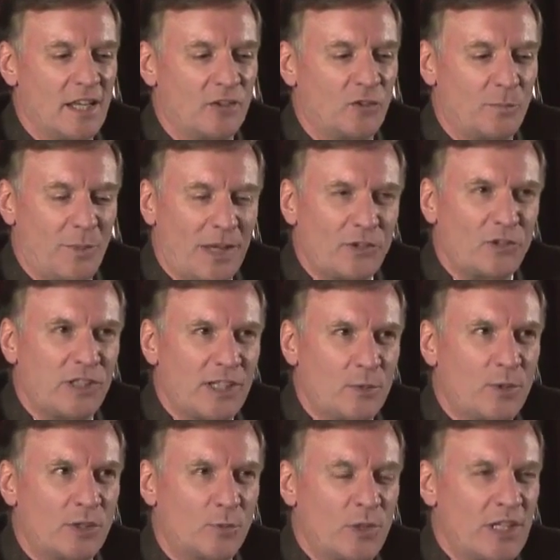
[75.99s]

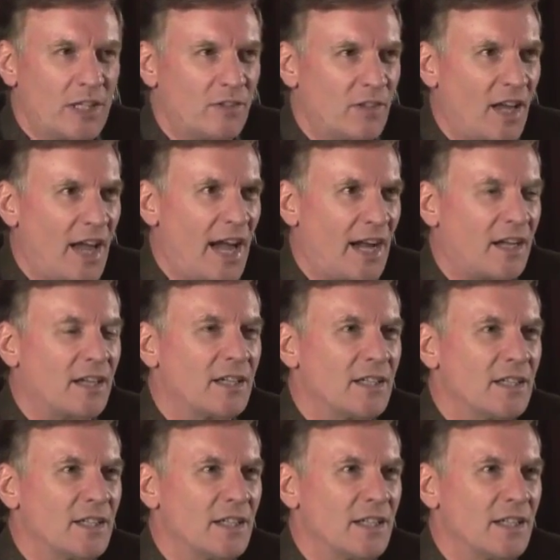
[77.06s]
especially when we attack